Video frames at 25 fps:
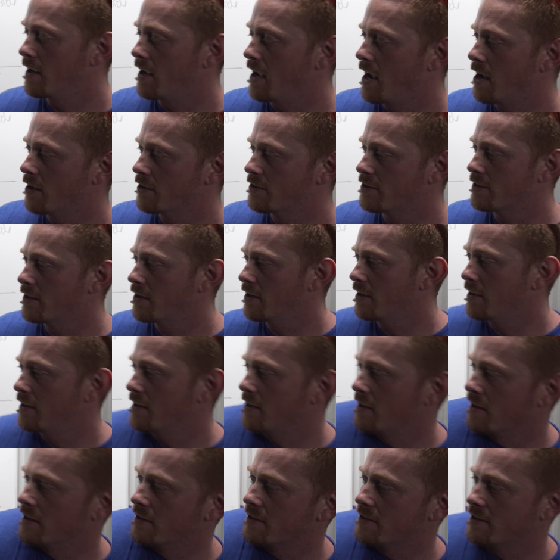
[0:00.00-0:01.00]

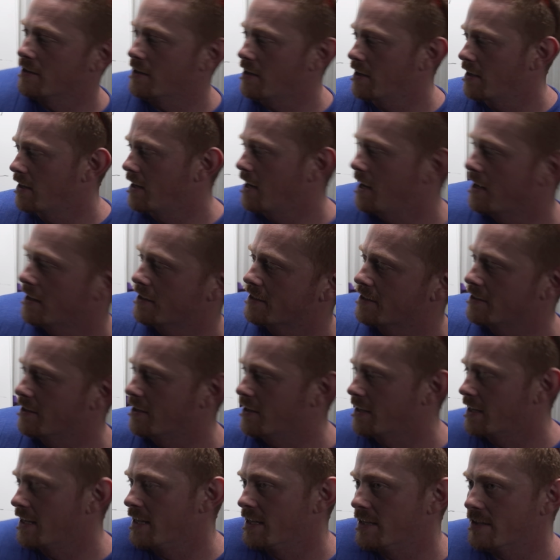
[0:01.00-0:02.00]
Outside, inside,
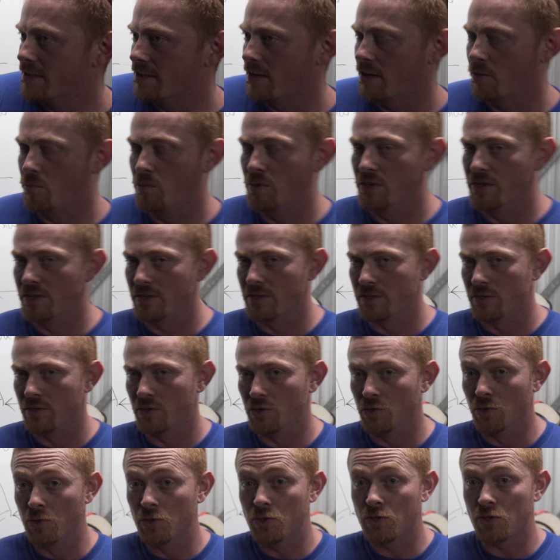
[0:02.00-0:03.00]
outside, inside, with this
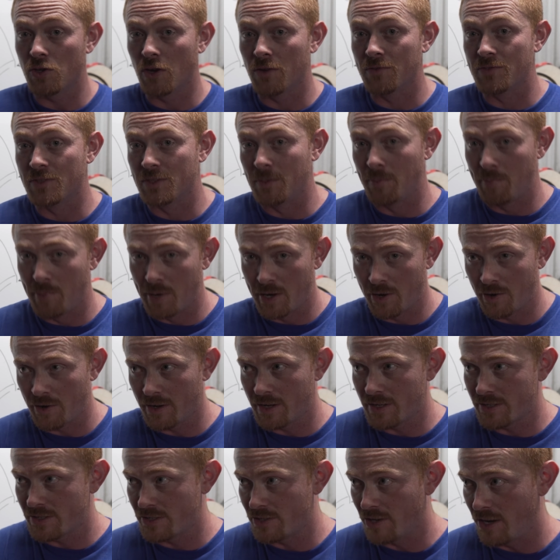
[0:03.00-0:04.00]
use of
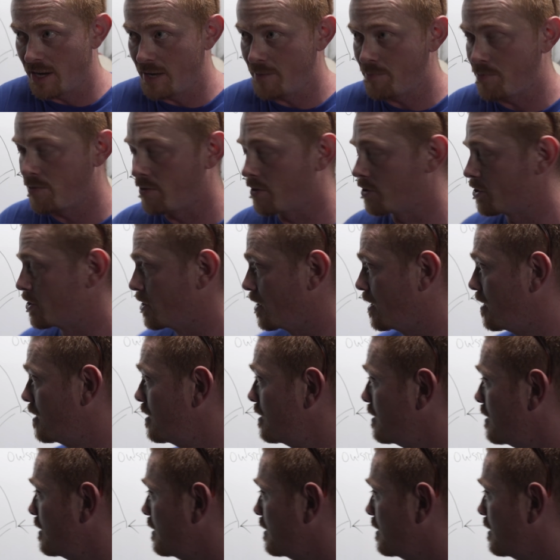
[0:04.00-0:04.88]
superior side pressure